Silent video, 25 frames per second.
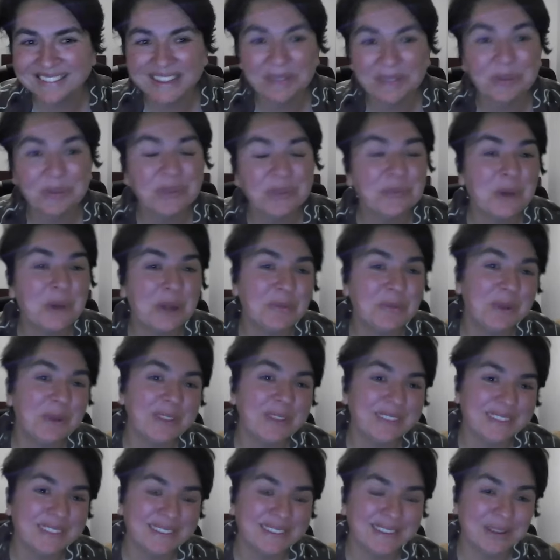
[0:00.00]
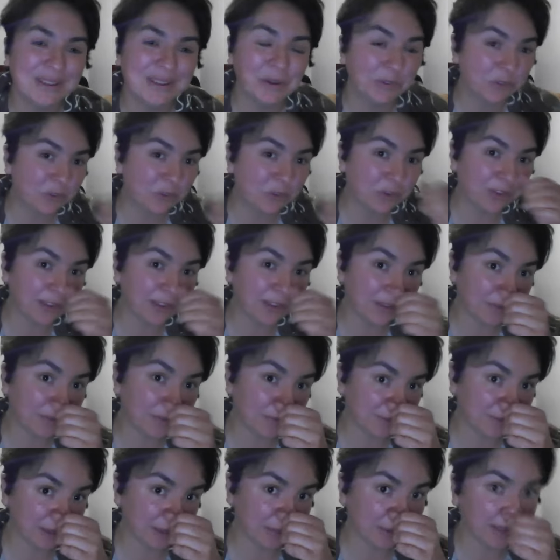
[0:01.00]
That was the one where do
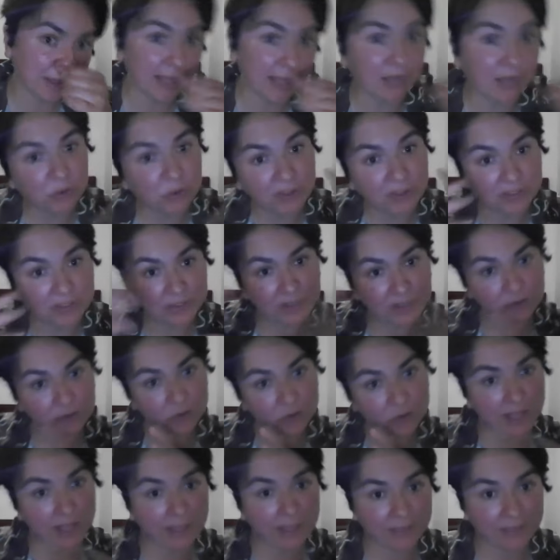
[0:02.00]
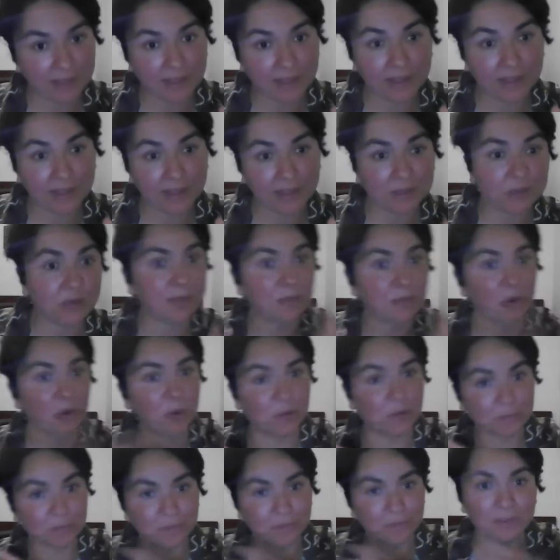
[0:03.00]
they stay together? Do they
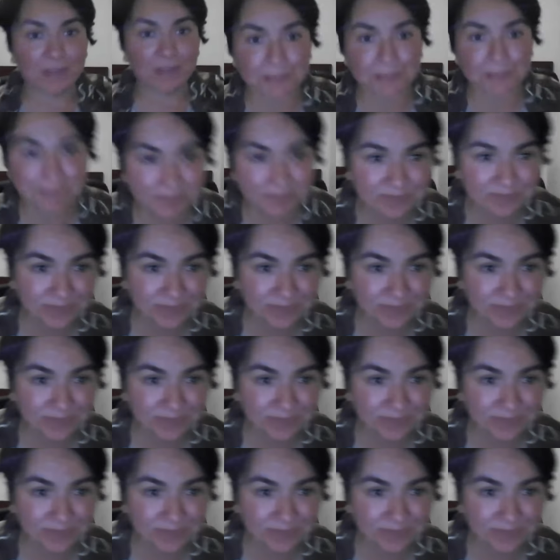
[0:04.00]
move? Yeah.